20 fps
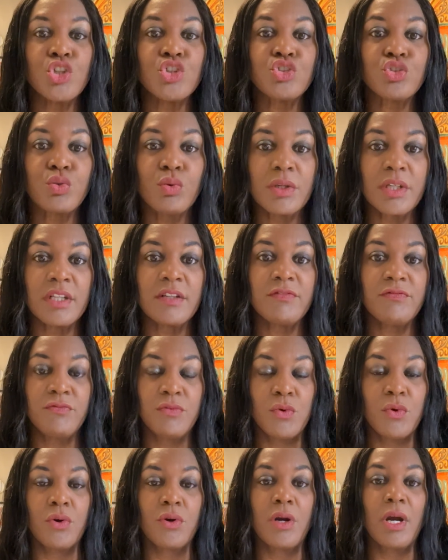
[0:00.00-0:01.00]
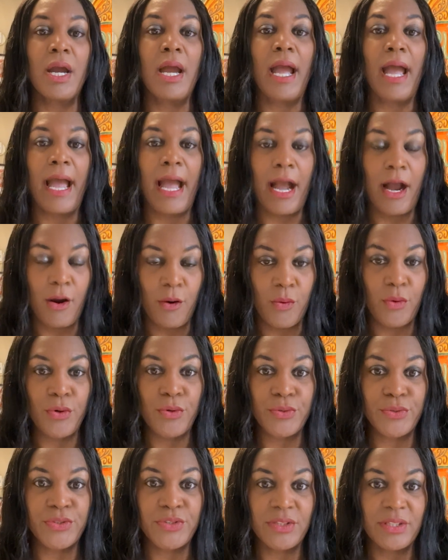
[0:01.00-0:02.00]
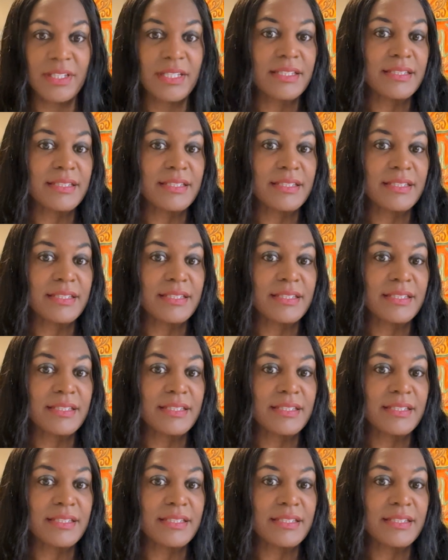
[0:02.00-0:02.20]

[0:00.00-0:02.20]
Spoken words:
24 hours,